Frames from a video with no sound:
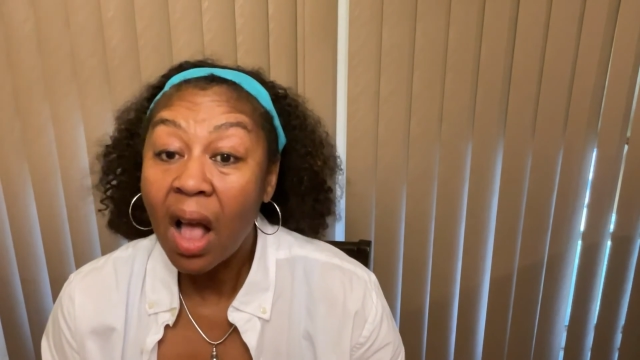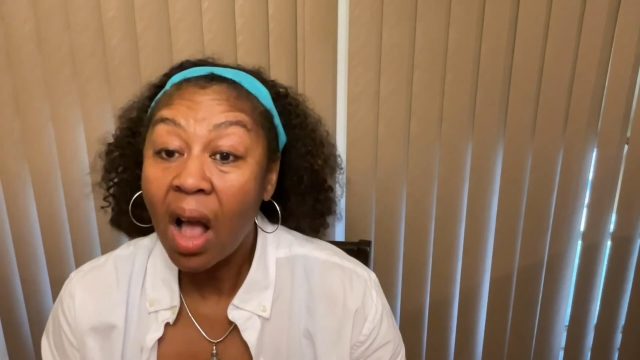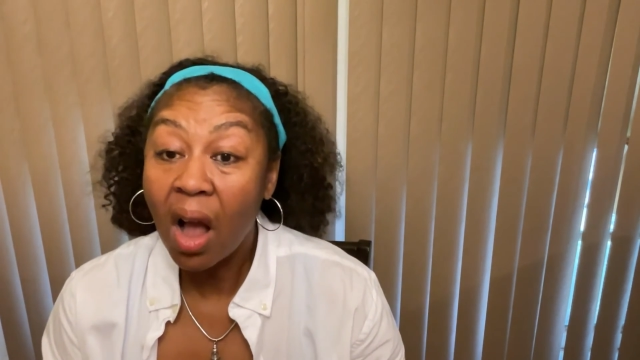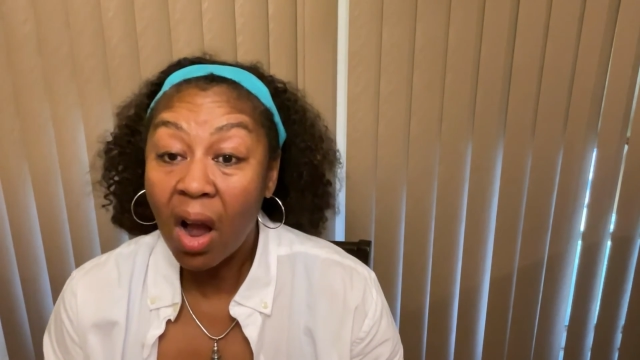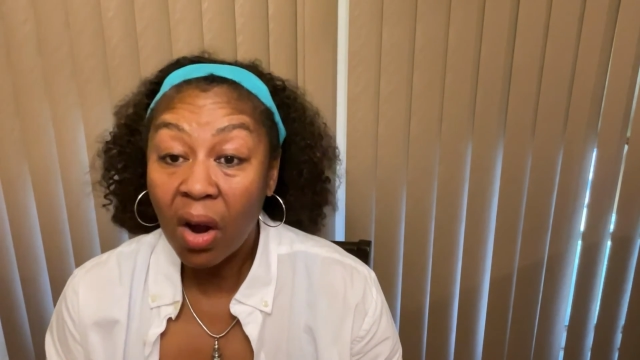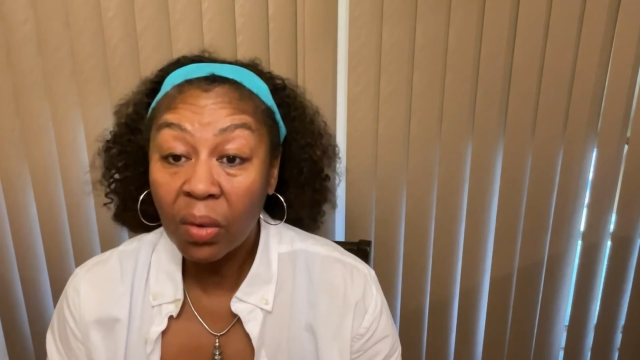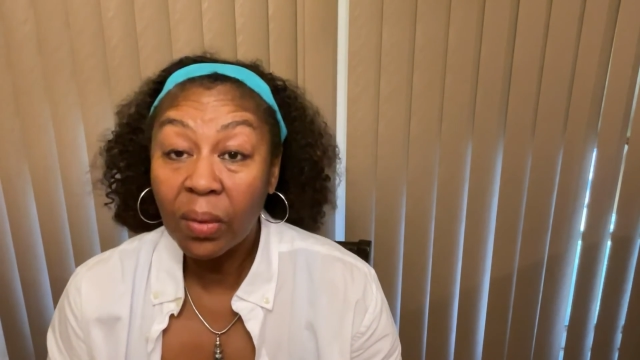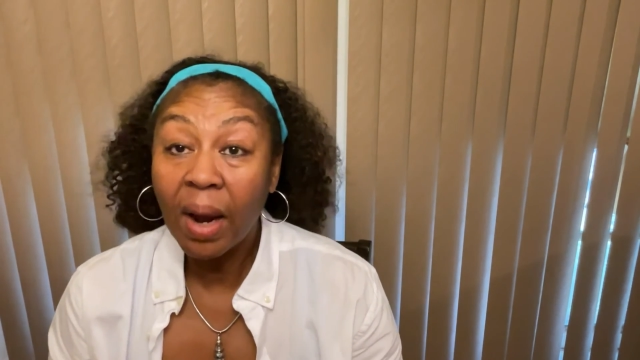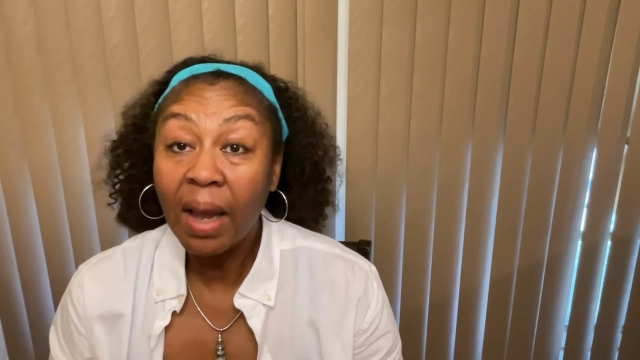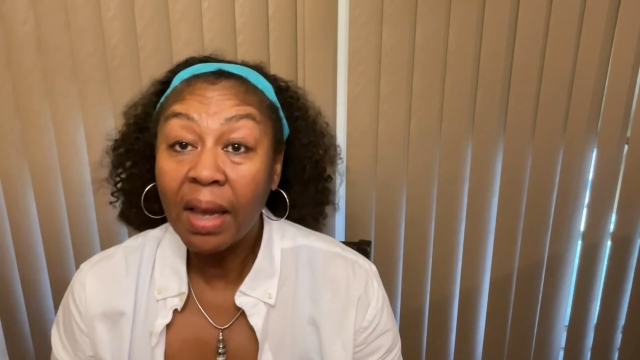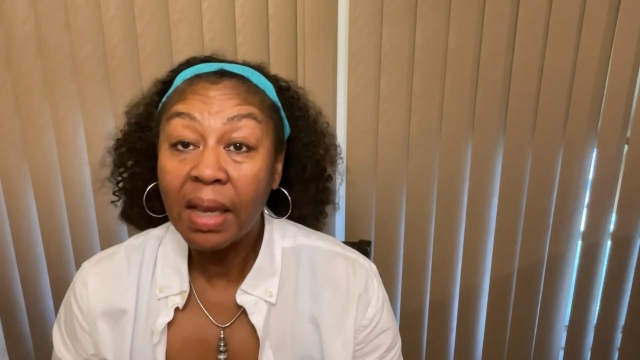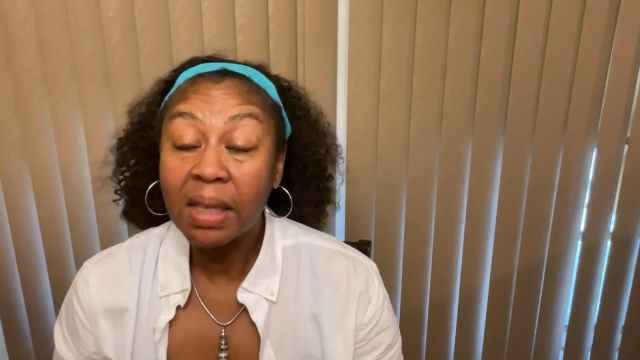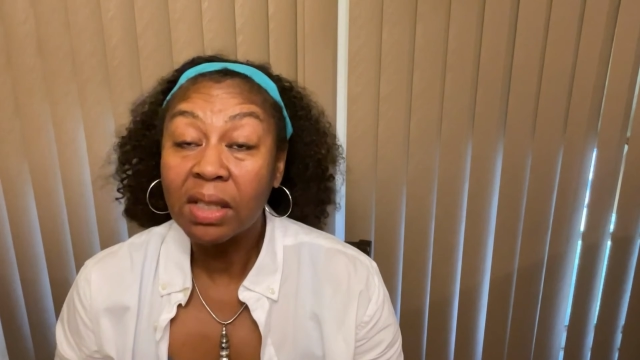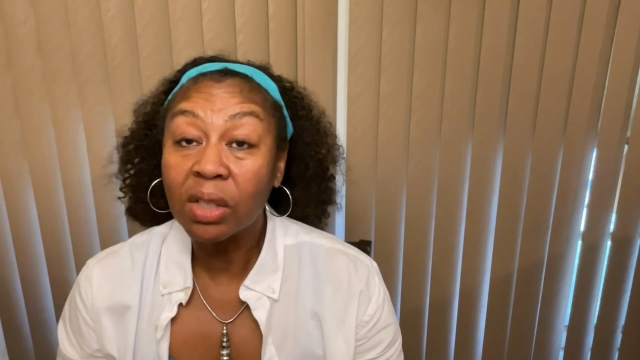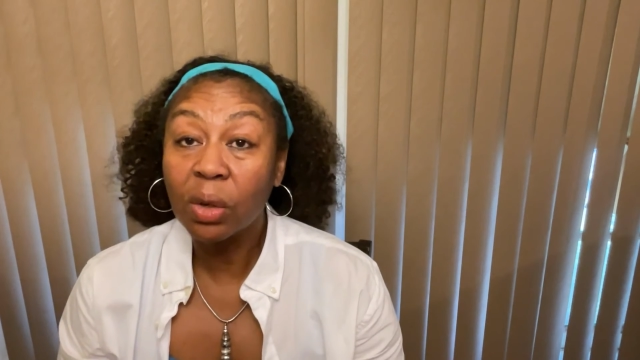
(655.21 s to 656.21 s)
All right,
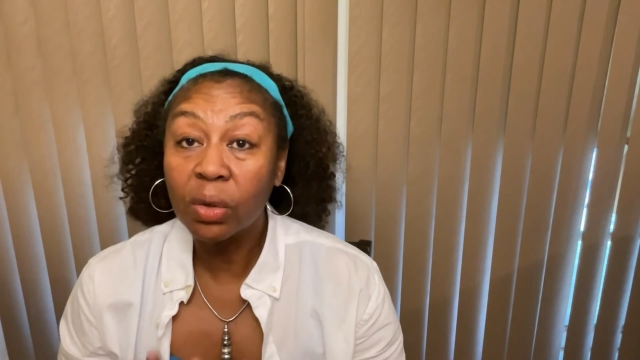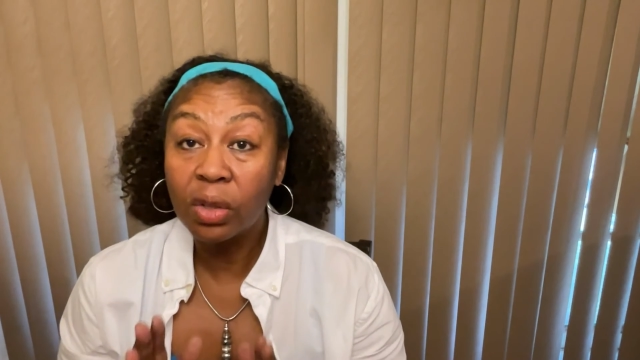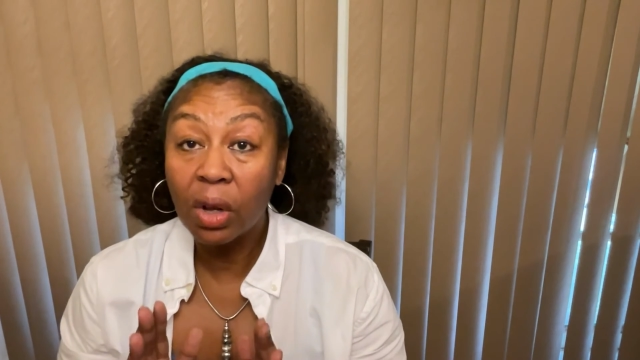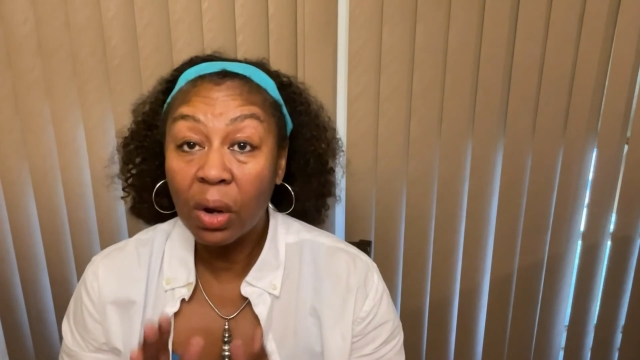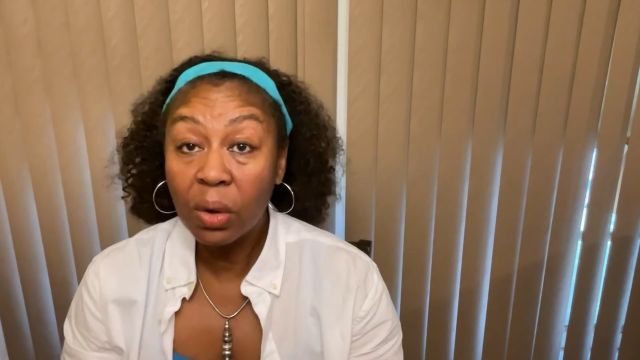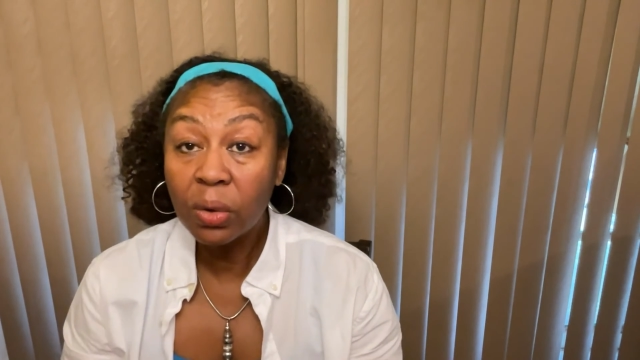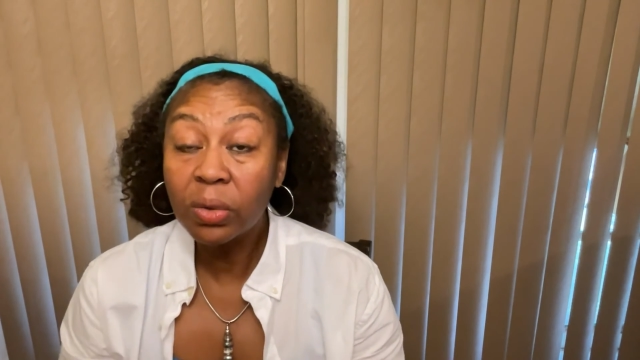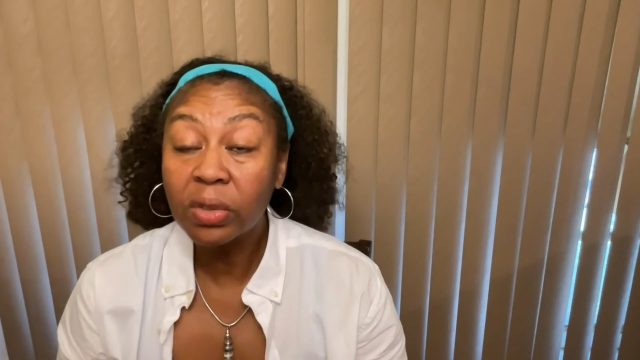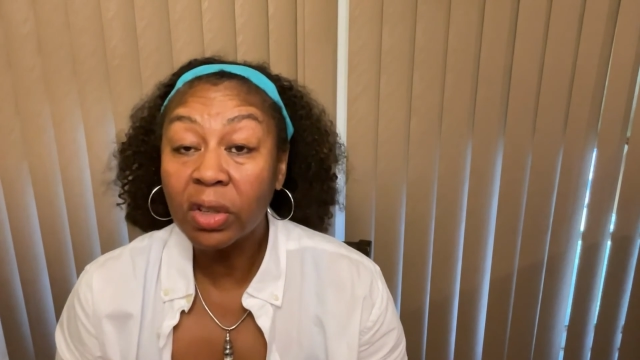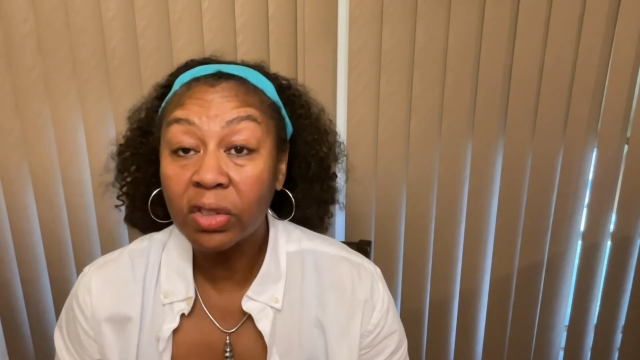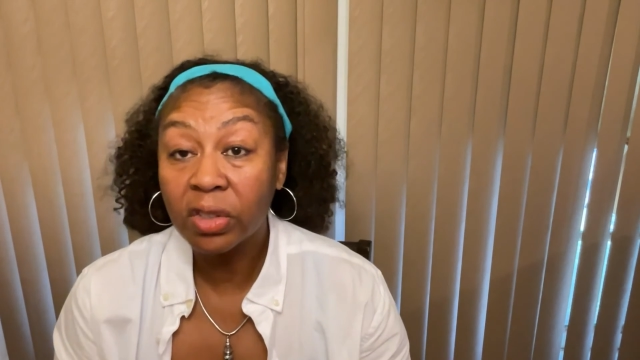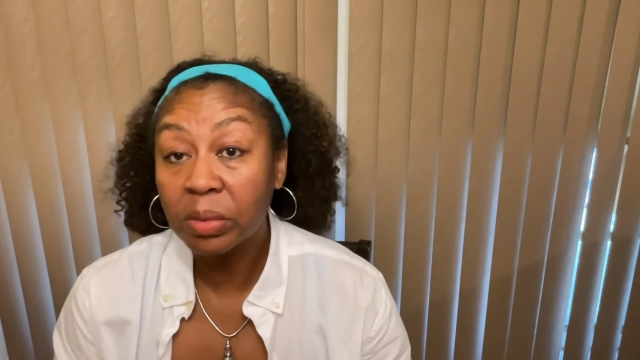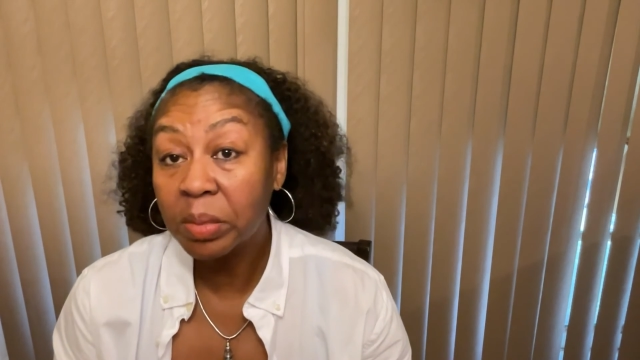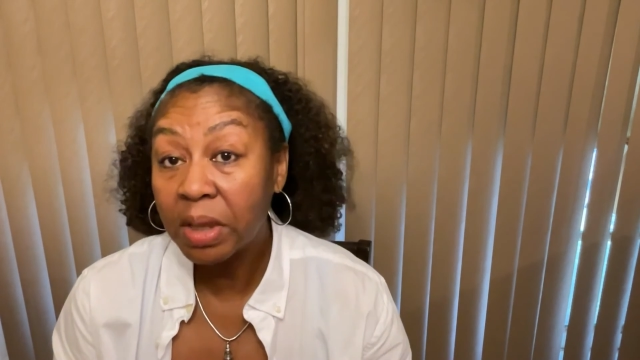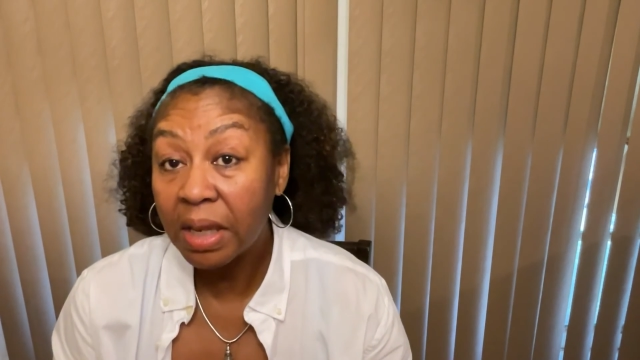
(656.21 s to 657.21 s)
so those are
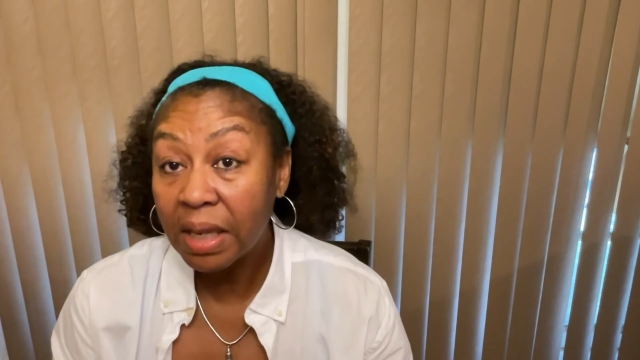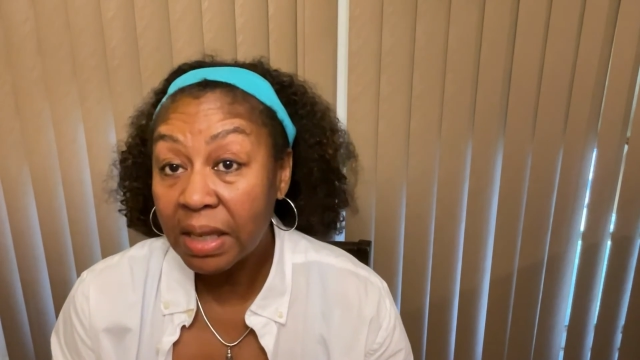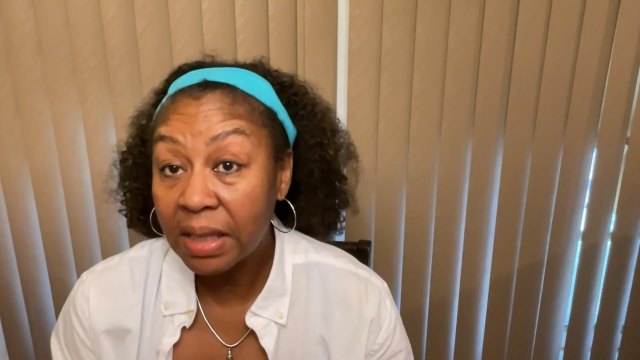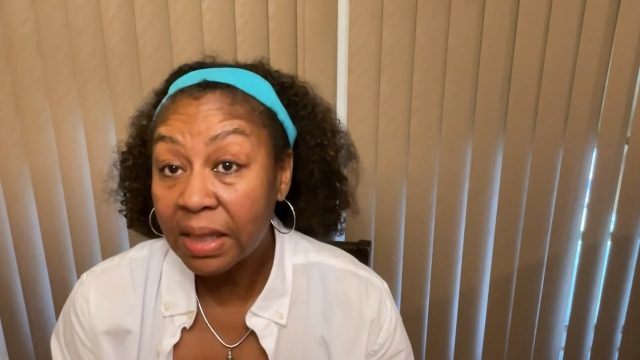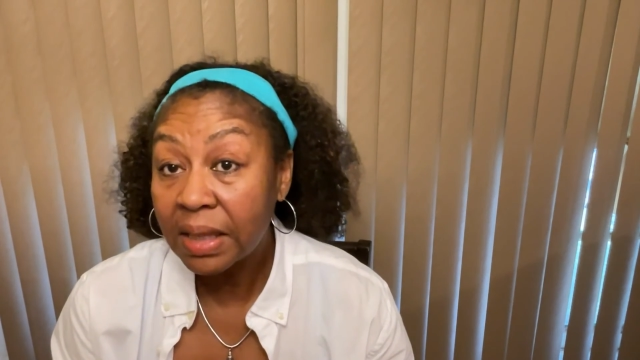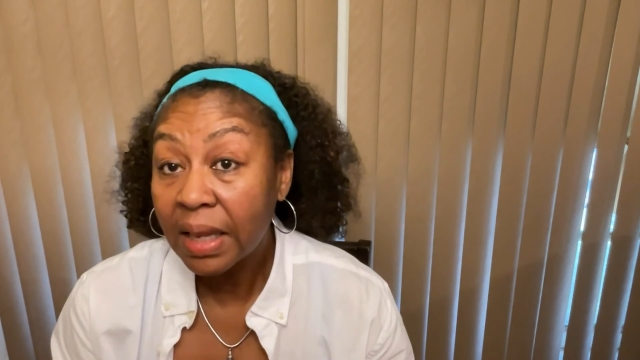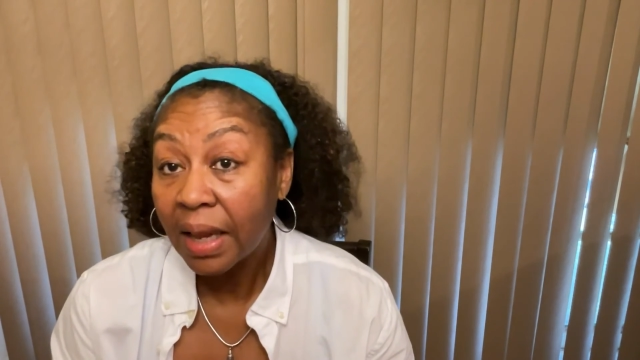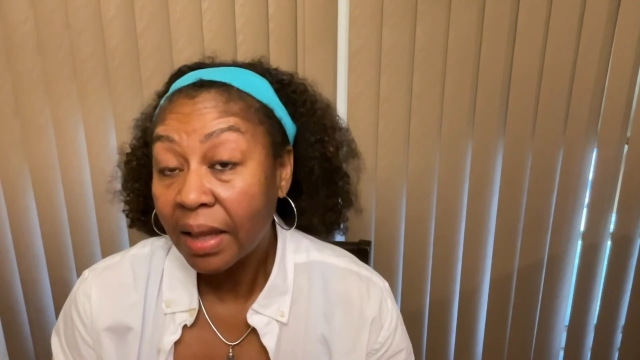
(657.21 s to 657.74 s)
some things